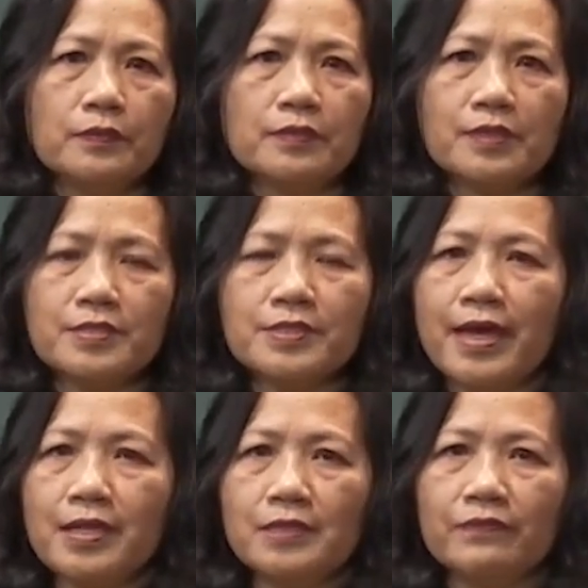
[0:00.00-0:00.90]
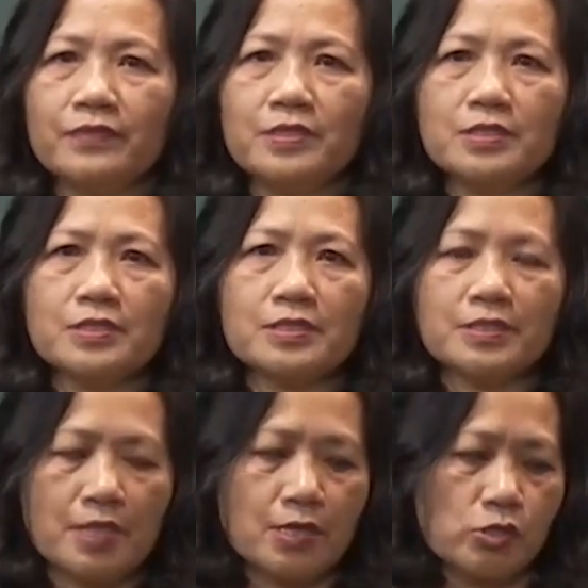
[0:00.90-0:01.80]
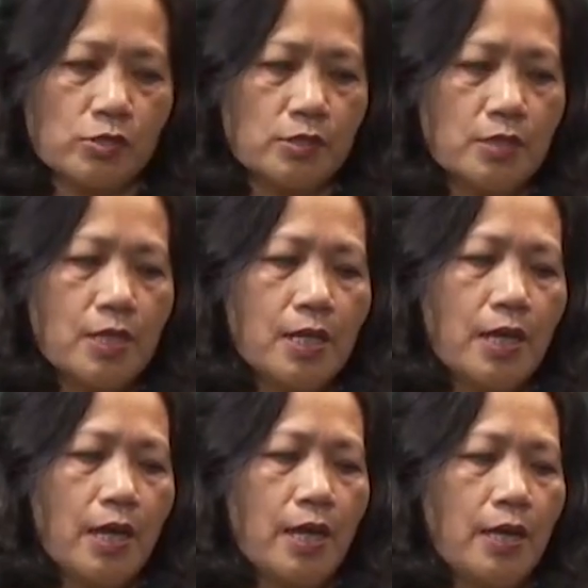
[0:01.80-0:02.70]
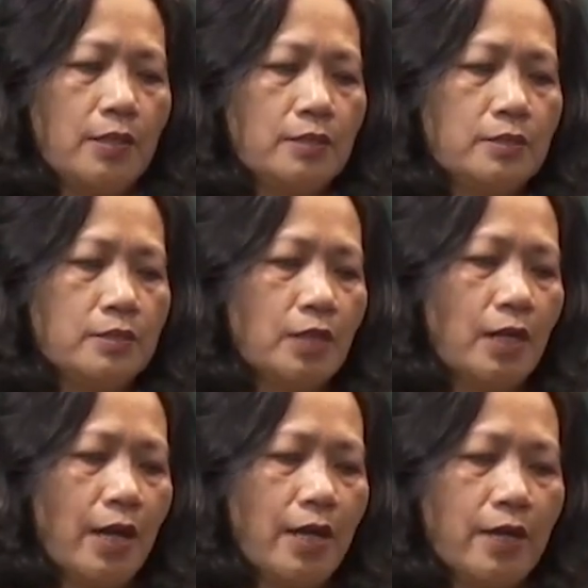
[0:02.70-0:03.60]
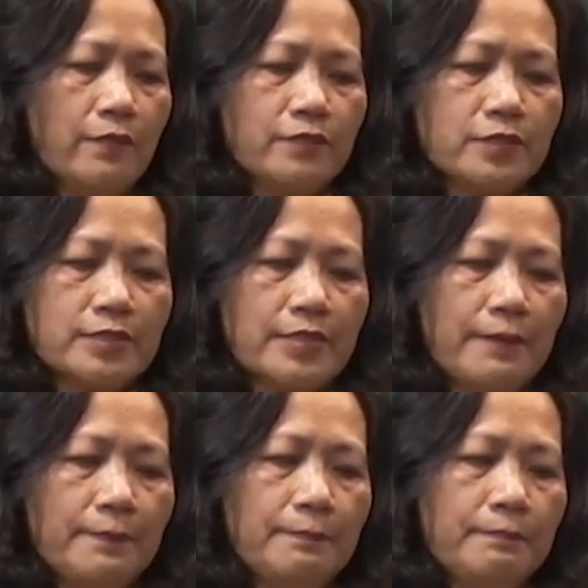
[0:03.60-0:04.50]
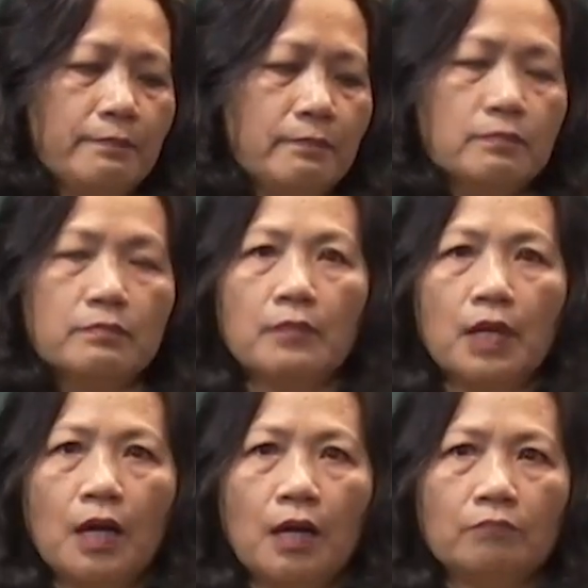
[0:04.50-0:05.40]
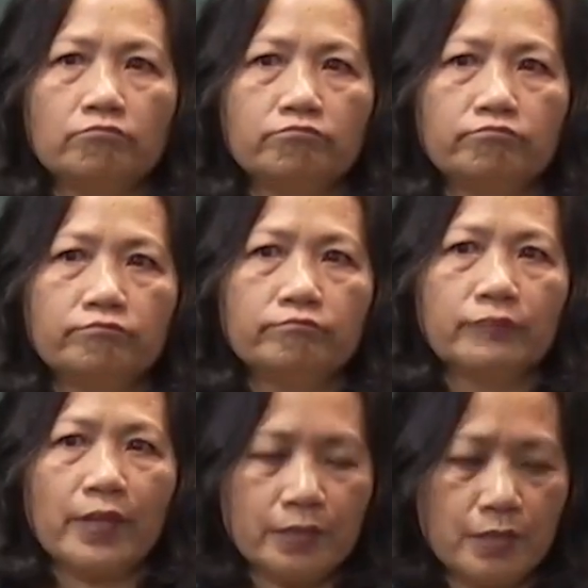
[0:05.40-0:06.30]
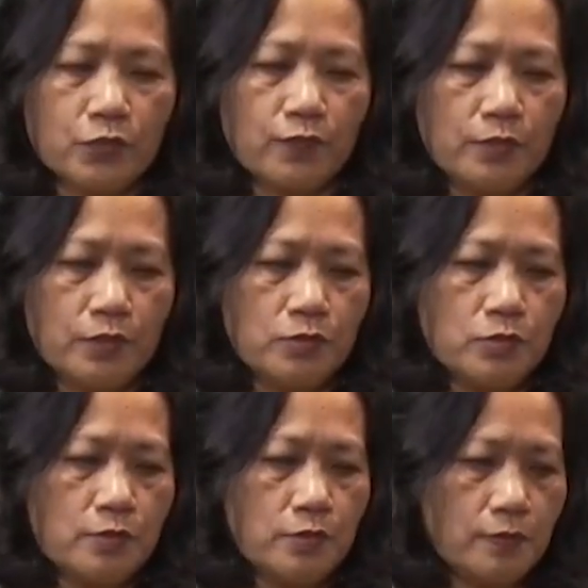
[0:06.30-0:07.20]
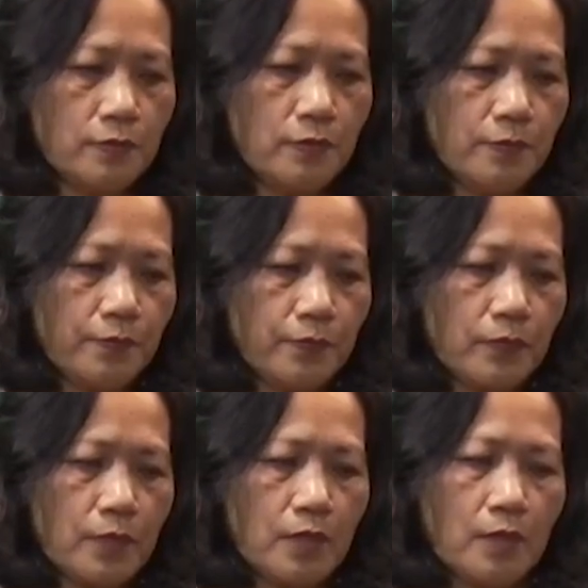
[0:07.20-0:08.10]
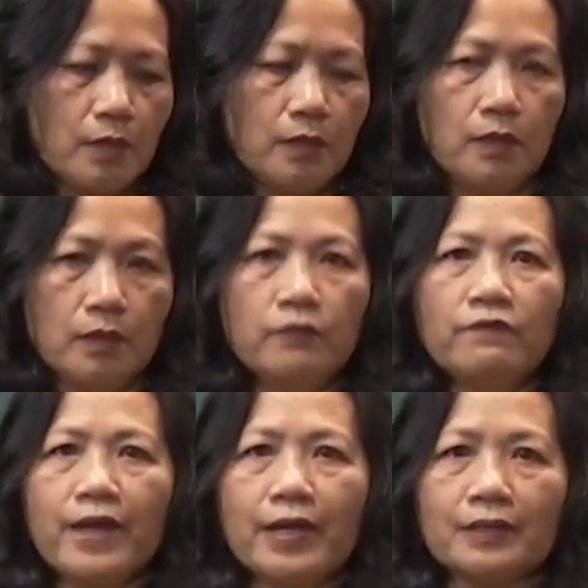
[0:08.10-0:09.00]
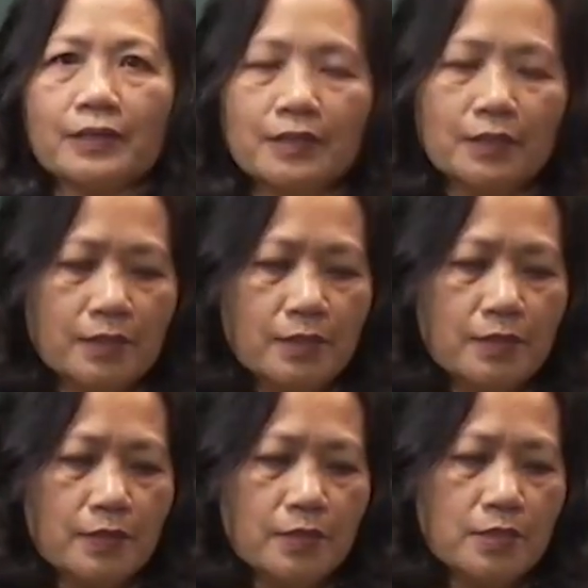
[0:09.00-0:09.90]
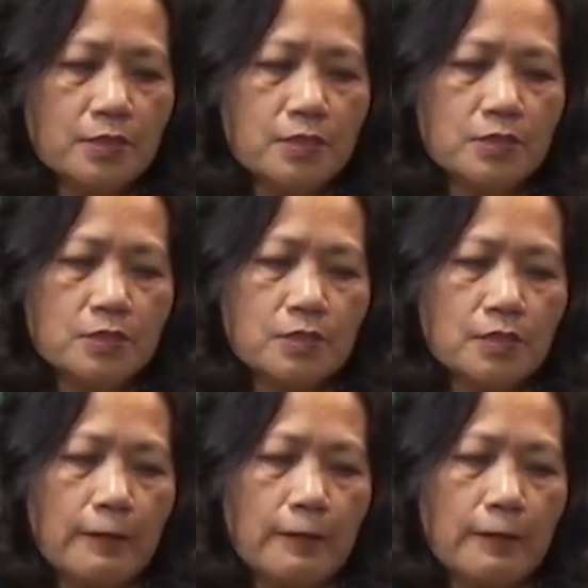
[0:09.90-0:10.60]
That's the end of this session, and I have some practice for you to do. In fact, this is